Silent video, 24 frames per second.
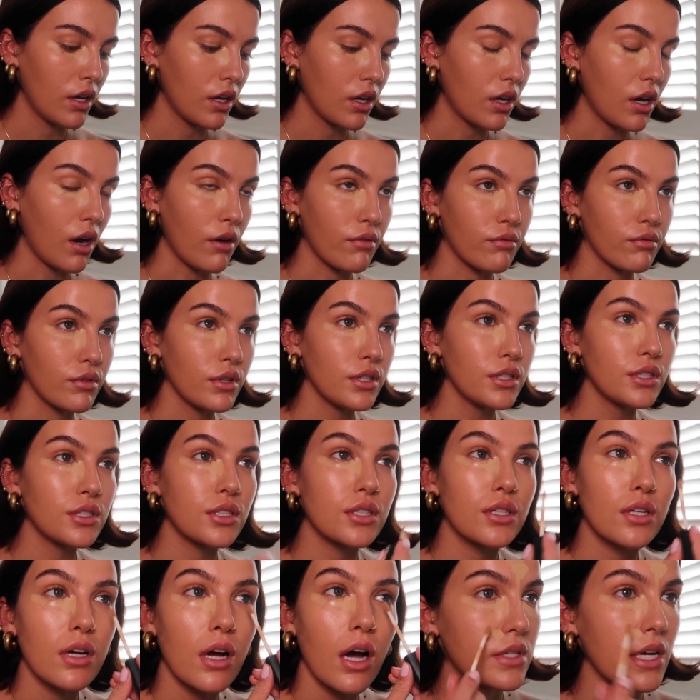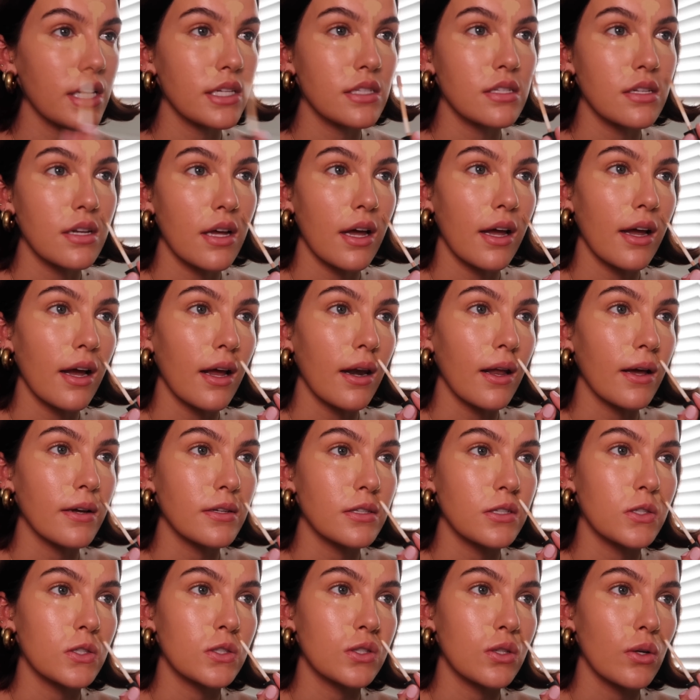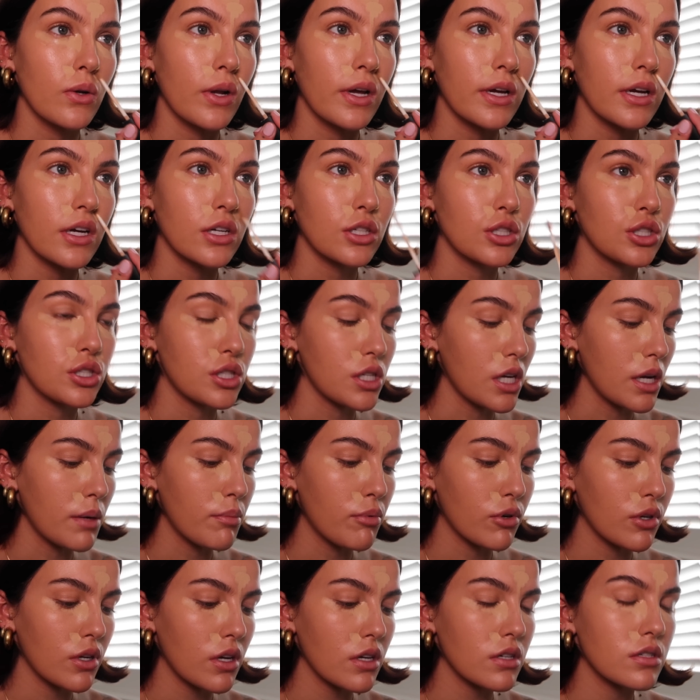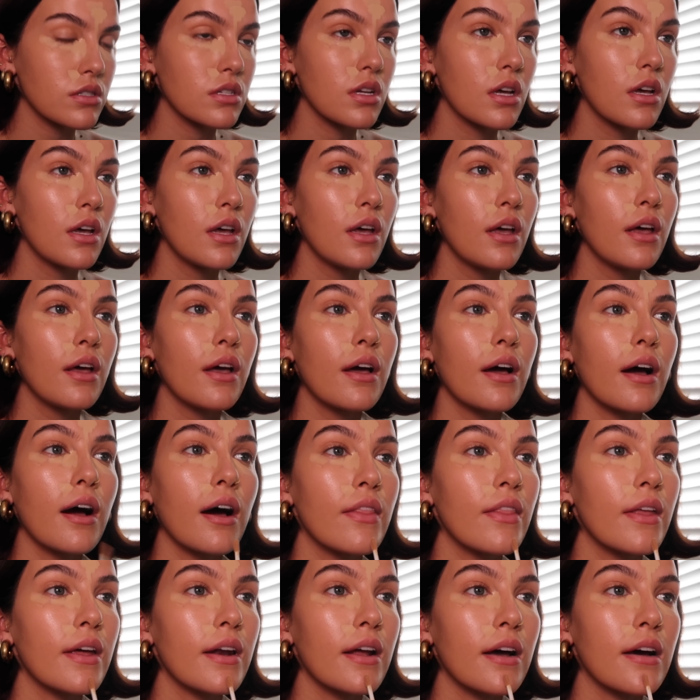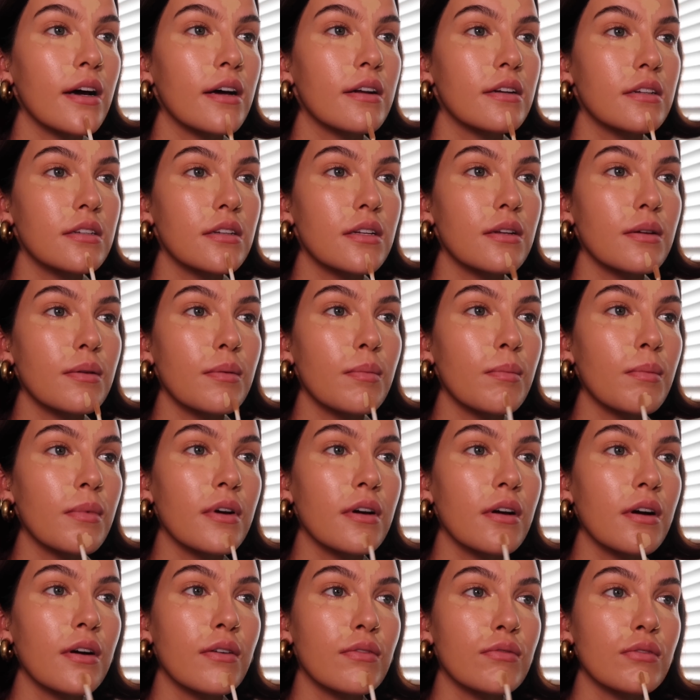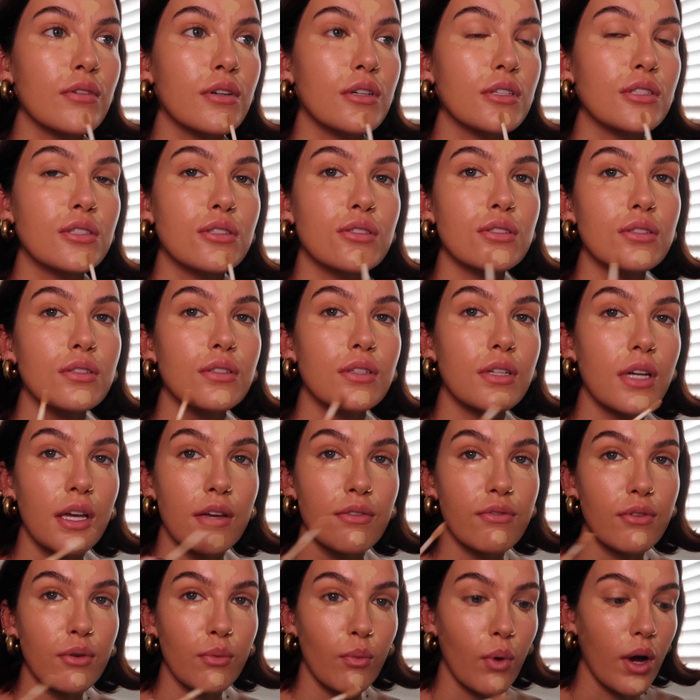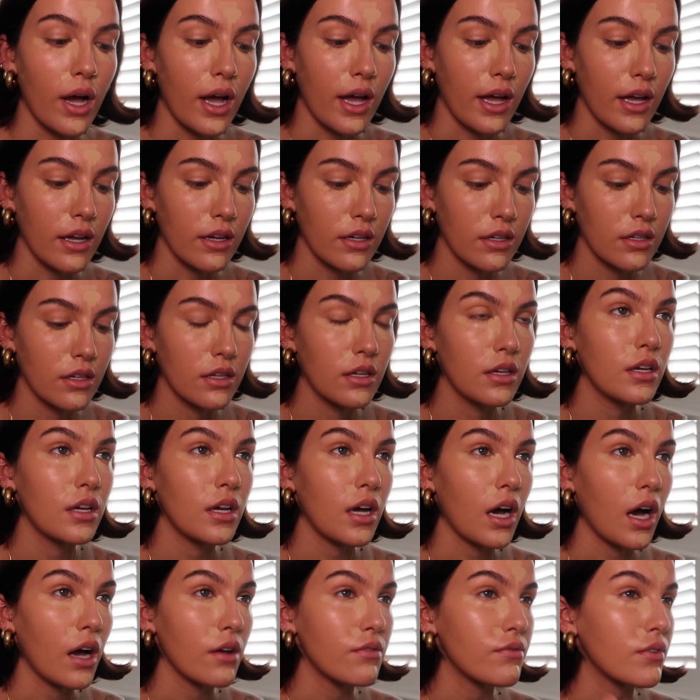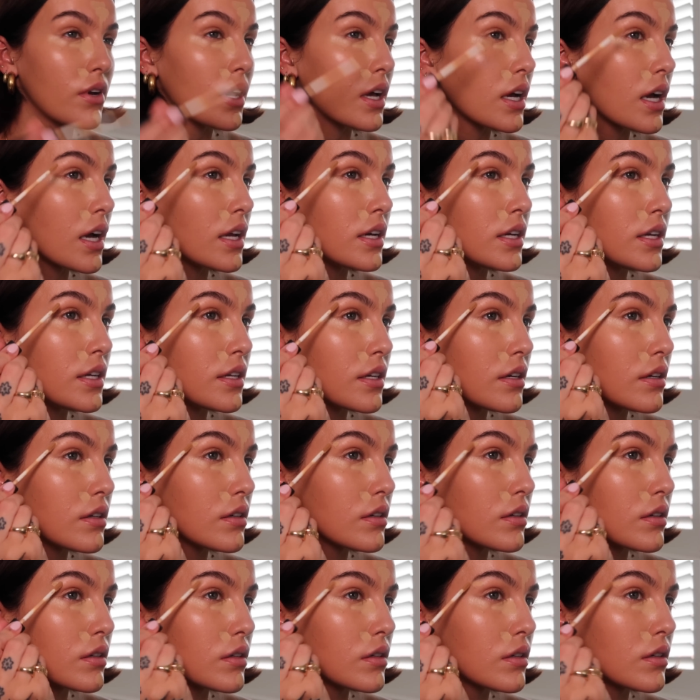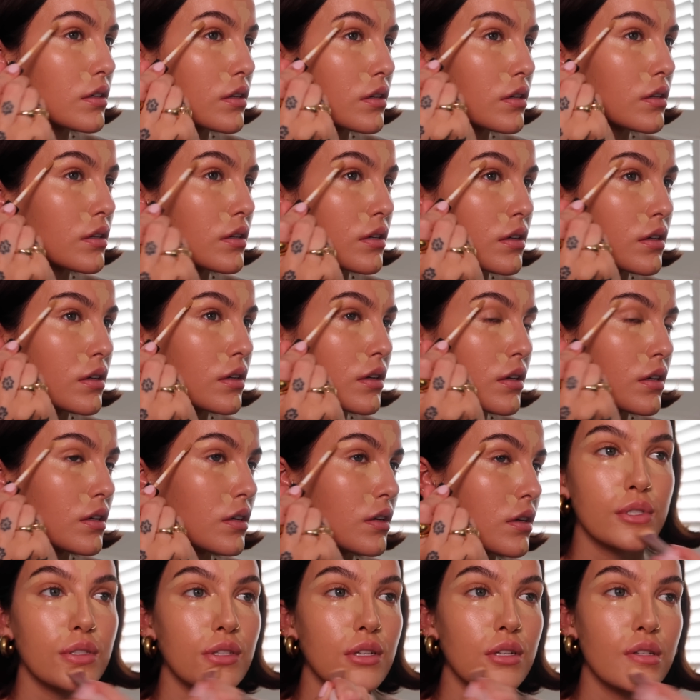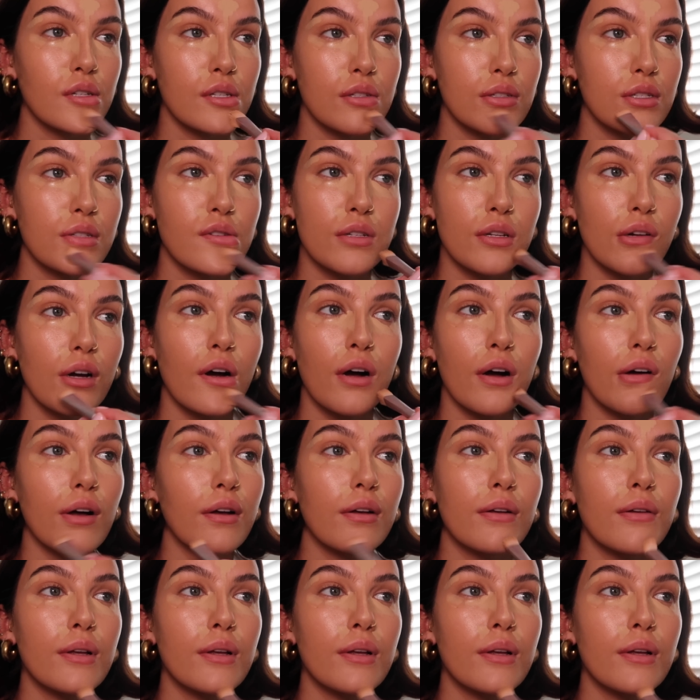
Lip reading: coverage. Day to day, I like to just do like a sheer product and then add my coverage if and where I feel like I need it. Just gonna start